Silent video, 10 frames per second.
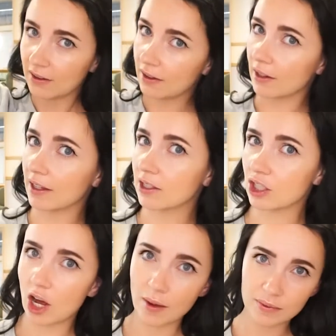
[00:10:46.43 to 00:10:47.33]
or like the
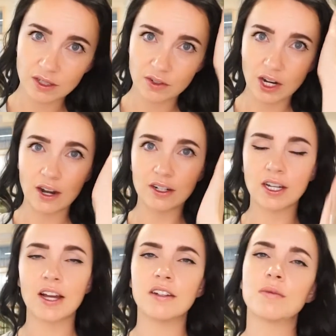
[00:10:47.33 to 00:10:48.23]
tops of your hair, to
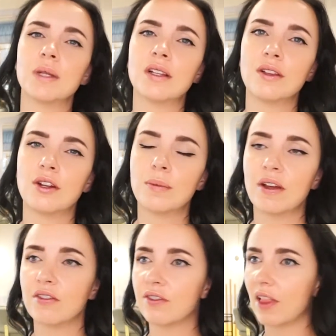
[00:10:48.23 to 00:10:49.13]
kind of be a little
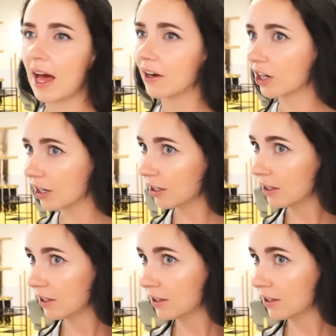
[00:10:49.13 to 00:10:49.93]
bit flatter.